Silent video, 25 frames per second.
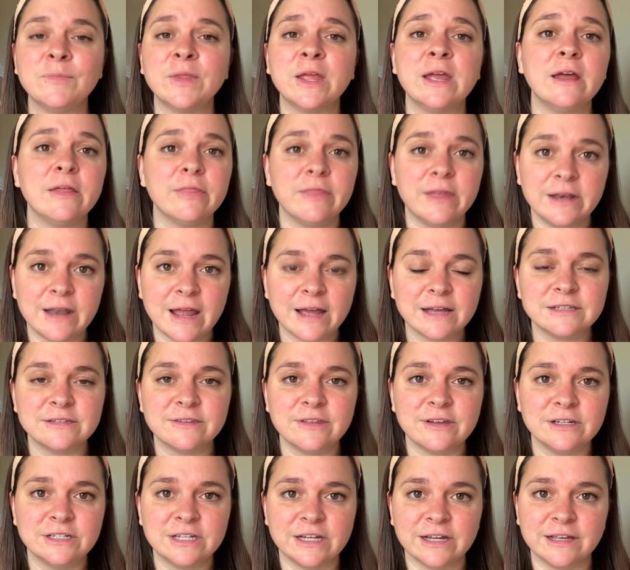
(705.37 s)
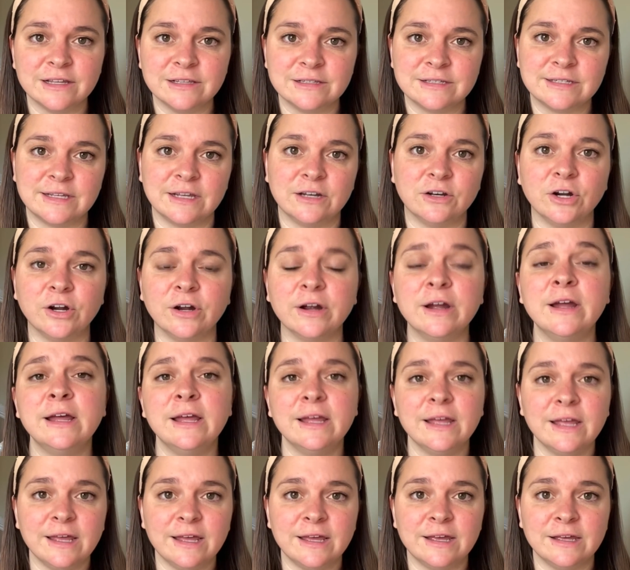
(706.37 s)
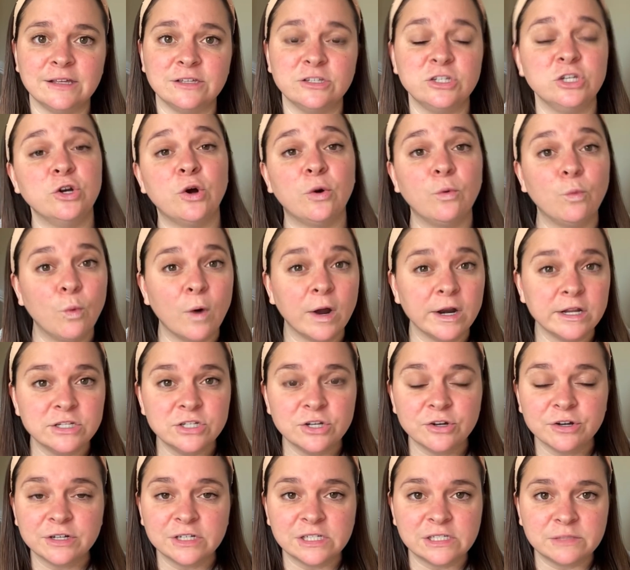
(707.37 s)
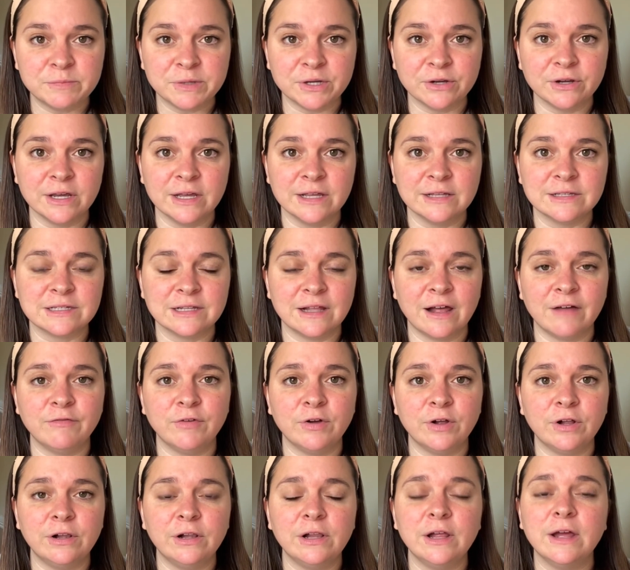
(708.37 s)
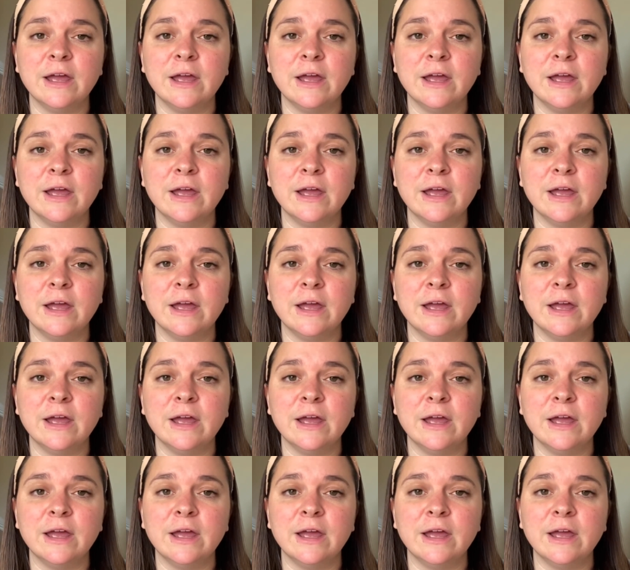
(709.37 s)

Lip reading: The next thing to consider is, what is your experience level?